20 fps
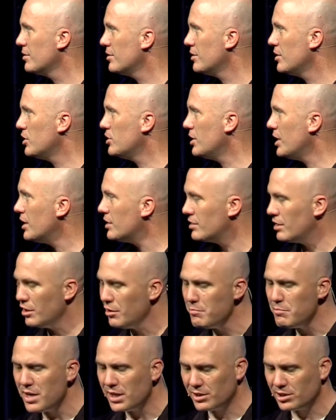You see, it's in
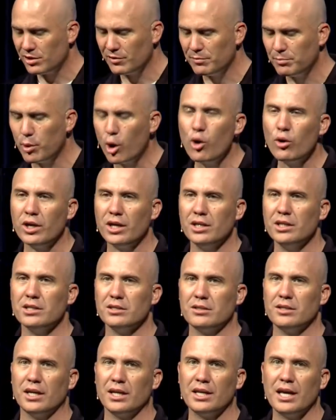the midst of
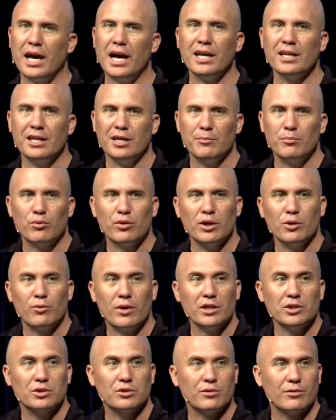brokenness that God can bring
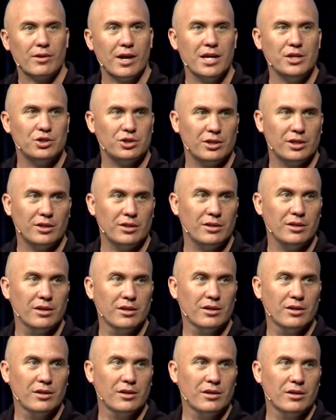restoration and
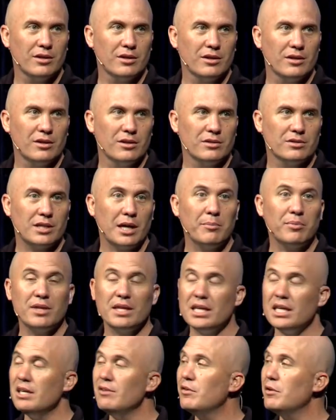
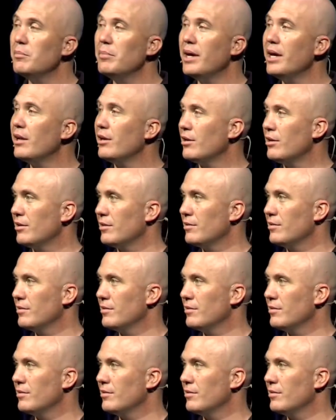something even better.